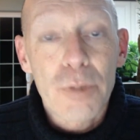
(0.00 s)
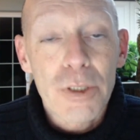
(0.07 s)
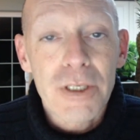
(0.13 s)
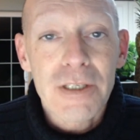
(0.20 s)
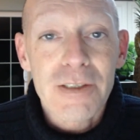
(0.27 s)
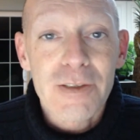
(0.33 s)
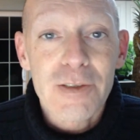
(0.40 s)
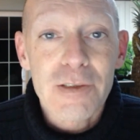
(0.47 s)

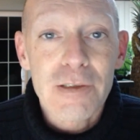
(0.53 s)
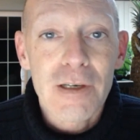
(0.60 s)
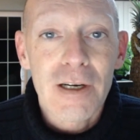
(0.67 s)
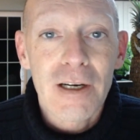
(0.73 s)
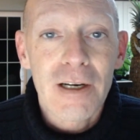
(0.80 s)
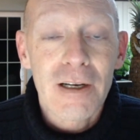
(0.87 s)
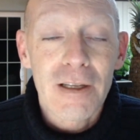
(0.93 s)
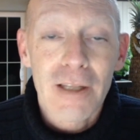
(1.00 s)
Please
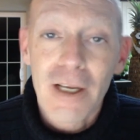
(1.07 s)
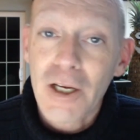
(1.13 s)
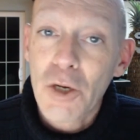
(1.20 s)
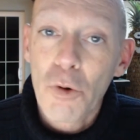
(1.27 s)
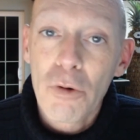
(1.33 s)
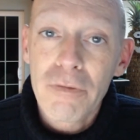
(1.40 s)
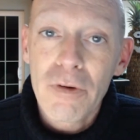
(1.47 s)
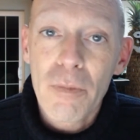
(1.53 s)
uh, let
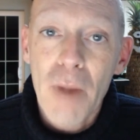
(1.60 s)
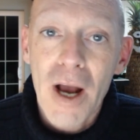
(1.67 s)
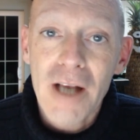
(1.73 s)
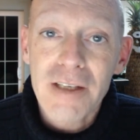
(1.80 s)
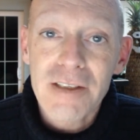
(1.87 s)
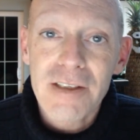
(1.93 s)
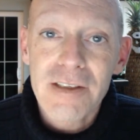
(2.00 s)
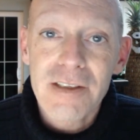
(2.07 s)
go of your
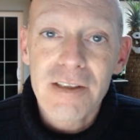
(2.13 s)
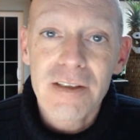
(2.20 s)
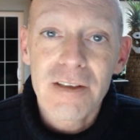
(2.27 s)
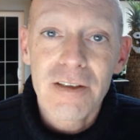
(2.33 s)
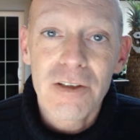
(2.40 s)
masks.